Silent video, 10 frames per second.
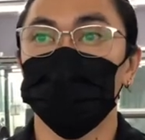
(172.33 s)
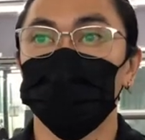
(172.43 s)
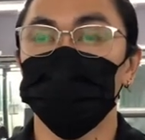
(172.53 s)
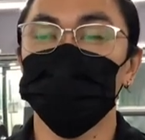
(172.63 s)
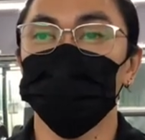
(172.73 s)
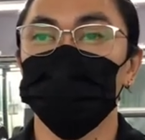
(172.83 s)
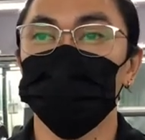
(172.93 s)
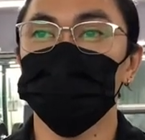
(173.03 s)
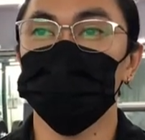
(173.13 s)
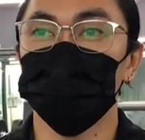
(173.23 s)
which
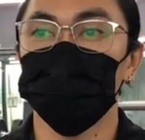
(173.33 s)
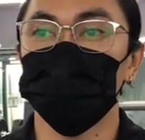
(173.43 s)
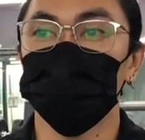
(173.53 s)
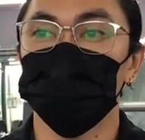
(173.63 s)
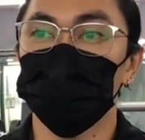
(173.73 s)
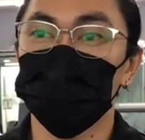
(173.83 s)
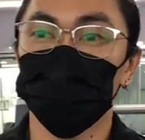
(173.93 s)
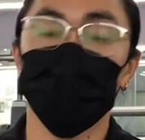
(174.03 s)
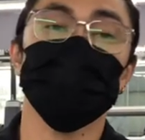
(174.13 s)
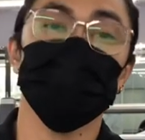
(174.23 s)
is the
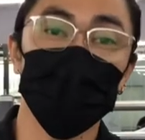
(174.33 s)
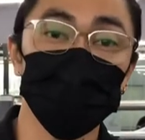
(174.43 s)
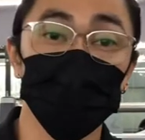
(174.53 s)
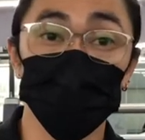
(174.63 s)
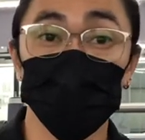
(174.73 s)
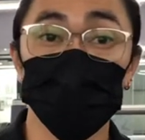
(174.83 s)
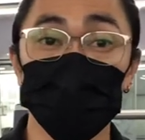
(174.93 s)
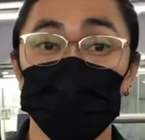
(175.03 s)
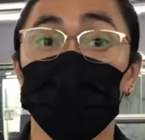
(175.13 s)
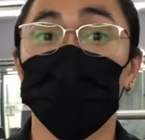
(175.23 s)
rest time between
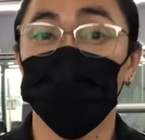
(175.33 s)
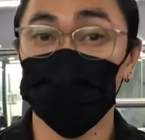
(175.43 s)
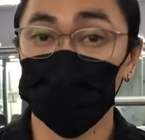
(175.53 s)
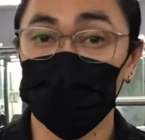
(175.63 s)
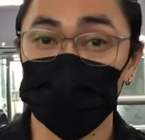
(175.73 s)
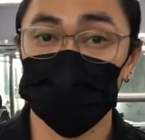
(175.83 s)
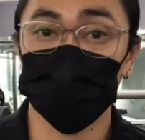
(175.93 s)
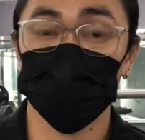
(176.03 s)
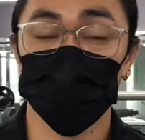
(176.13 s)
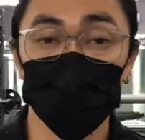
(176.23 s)
workouts
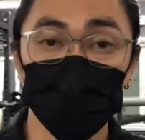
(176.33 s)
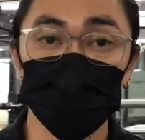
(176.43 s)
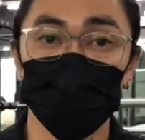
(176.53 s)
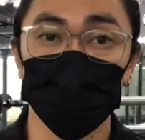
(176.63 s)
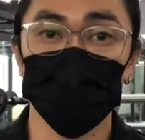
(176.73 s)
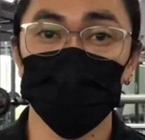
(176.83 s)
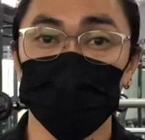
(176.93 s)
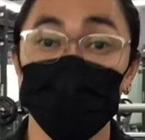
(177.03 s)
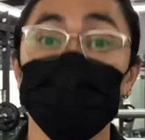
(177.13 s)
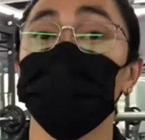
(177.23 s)
is short or
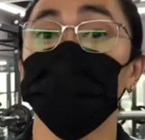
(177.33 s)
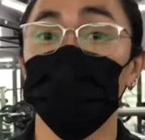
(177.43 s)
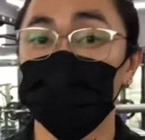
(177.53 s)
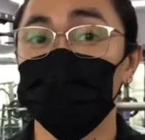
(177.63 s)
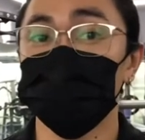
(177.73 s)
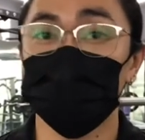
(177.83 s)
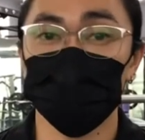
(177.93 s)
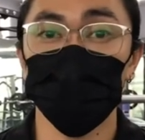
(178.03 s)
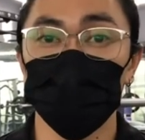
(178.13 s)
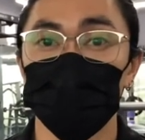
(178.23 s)
even no rest at
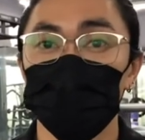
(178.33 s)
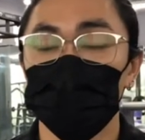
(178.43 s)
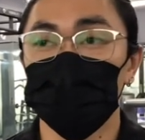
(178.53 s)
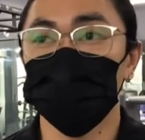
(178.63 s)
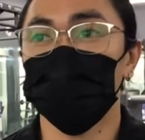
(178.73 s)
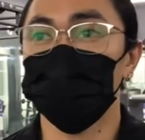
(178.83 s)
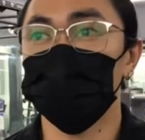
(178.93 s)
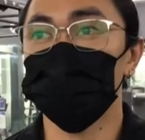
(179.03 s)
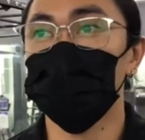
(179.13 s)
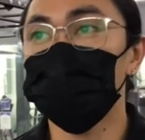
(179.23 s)
all. It's like, for
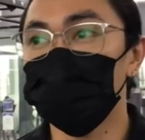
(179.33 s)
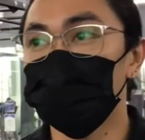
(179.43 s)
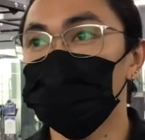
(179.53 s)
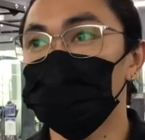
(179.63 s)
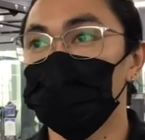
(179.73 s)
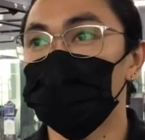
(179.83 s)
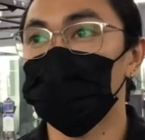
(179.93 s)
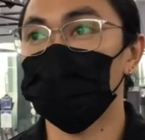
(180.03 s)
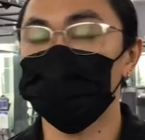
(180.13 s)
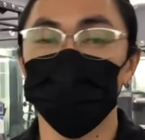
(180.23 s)
example,
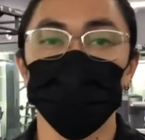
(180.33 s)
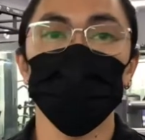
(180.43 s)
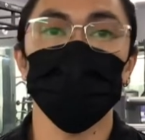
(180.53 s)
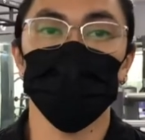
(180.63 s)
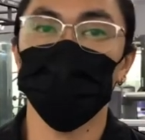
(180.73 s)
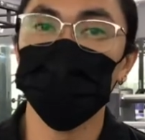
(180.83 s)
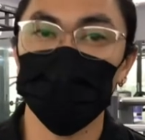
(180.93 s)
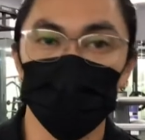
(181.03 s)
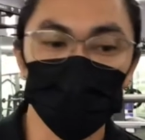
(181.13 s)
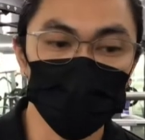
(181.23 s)
if you're doing a
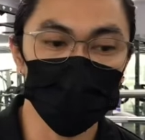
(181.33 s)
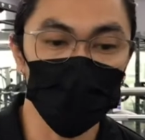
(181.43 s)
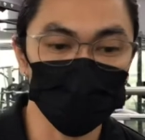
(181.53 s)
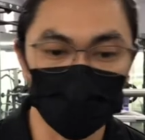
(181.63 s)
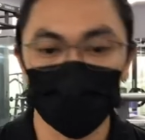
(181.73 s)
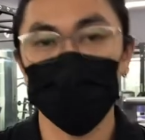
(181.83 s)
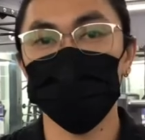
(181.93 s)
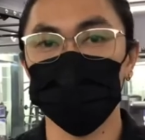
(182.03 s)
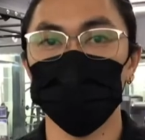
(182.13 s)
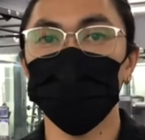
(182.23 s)
workout after the
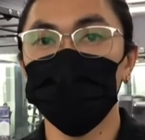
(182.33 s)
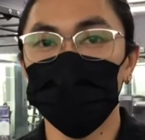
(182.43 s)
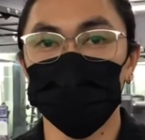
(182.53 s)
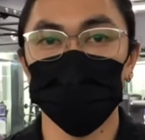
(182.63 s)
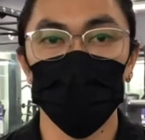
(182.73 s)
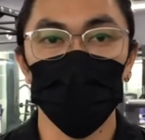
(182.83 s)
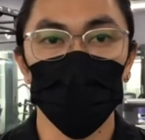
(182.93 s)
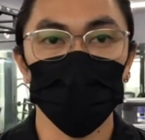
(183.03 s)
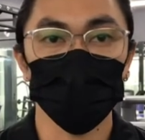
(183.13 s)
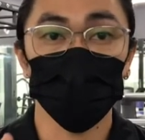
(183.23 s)
other,
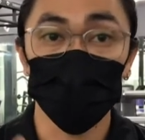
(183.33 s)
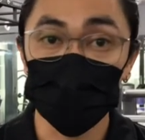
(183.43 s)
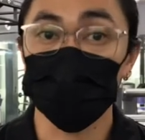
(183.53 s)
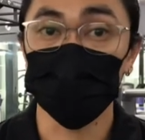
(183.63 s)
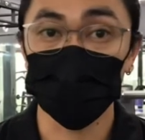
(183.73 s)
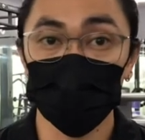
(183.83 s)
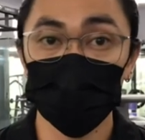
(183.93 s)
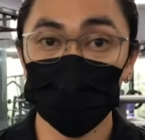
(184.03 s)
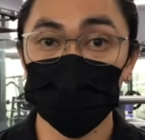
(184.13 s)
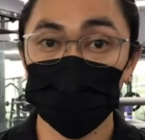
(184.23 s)
the rest
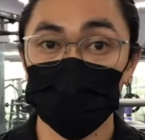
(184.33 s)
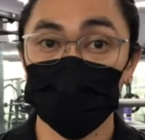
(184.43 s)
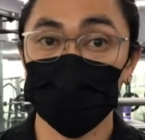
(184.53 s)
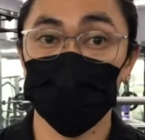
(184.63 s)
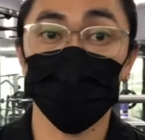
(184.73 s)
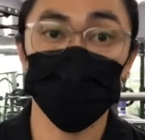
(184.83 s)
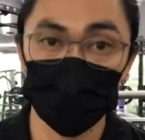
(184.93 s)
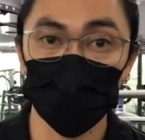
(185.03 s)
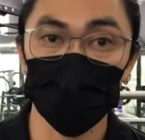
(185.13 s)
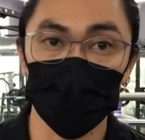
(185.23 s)
between those
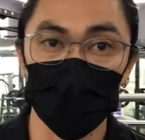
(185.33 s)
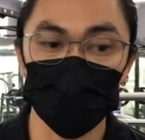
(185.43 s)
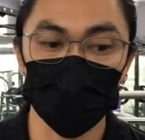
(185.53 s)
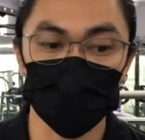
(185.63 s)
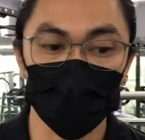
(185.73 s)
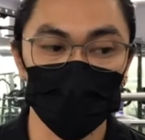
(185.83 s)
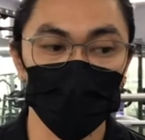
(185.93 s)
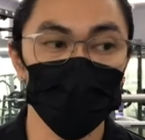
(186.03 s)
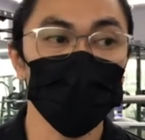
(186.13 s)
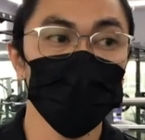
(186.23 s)
two workouts is like
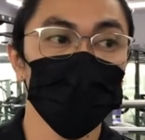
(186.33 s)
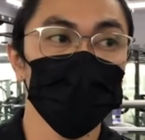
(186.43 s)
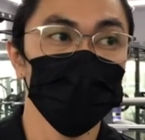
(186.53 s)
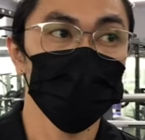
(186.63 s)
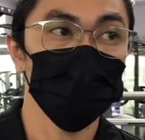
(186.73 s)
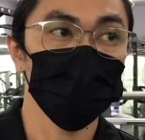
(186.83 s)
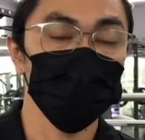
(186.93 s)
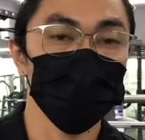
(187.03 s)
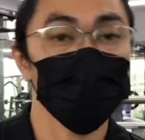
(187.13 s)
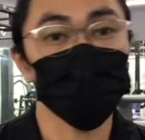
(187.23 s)

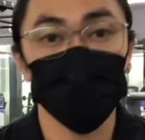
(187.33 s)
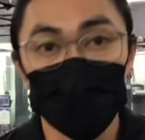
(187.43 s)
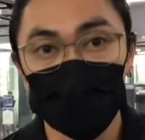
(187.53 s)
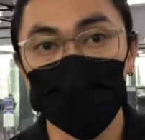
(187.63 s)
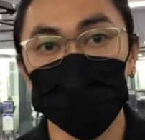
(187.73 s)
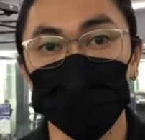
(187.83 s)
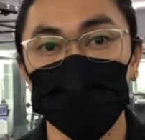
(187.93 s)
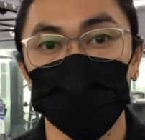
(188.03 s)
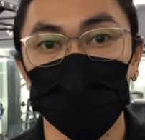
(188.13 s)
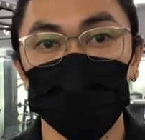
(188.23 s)
maybe 10 seconds,
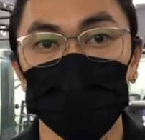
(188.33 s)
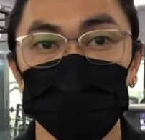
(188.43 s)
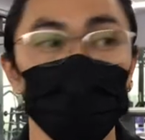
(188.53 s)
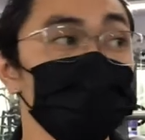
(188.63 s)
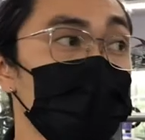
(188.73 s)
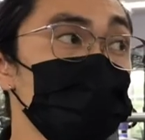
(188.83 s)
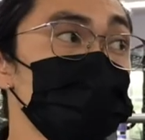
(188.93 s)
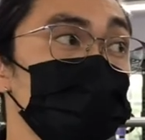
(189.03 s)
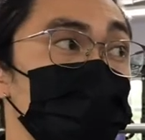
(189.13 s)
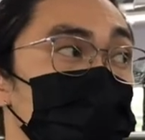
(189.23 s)
or
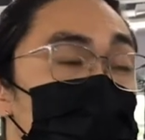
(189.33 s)
sometimes if you're